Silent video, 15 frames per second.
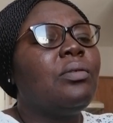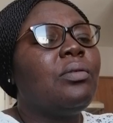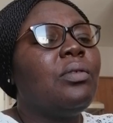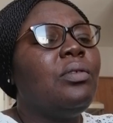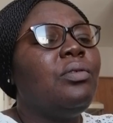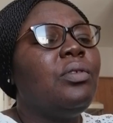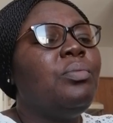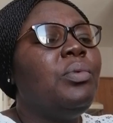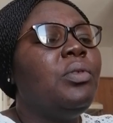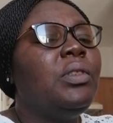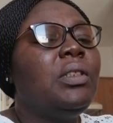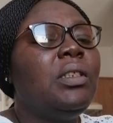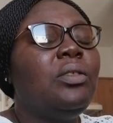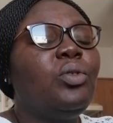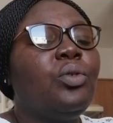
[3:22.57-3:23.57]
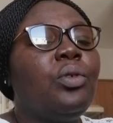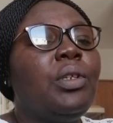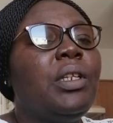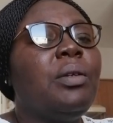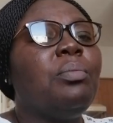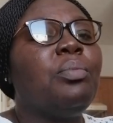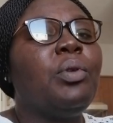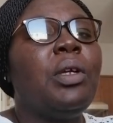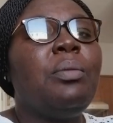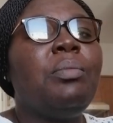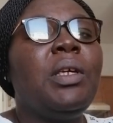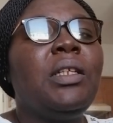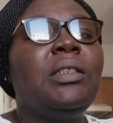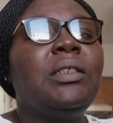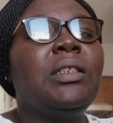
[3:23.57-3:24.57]
contributing to
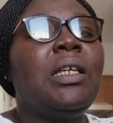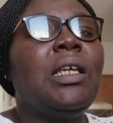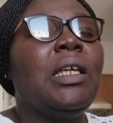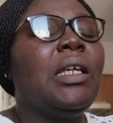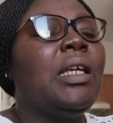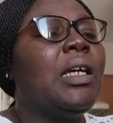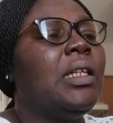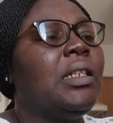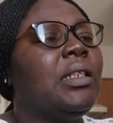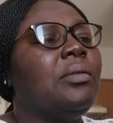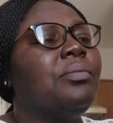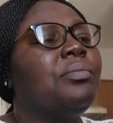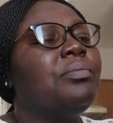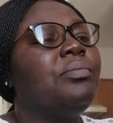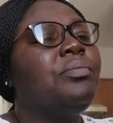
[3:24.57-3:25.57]
unemployment in Ghana.